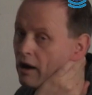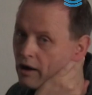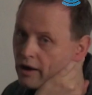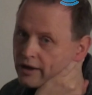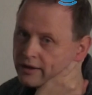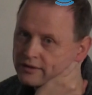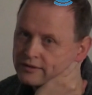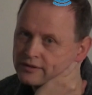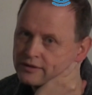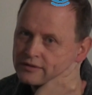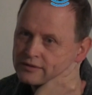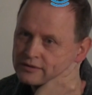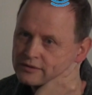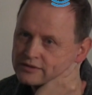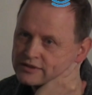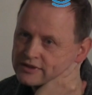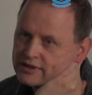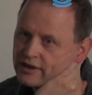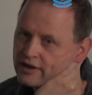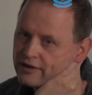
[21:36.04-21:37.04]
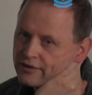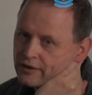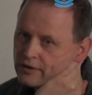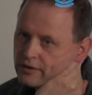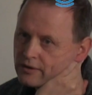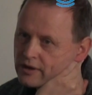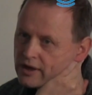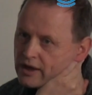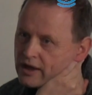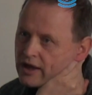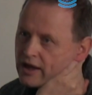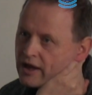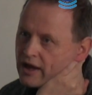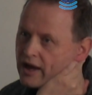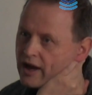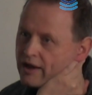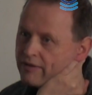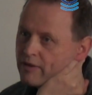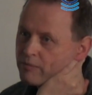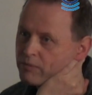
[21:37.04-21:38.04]
a hot scenario,
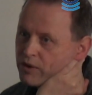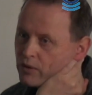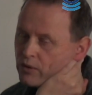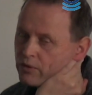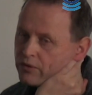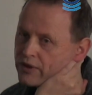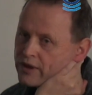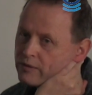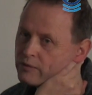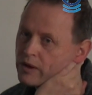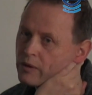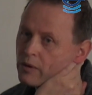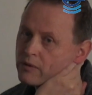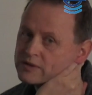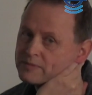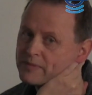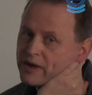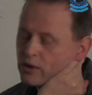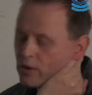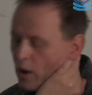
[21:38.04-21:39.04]
and the blue thing will always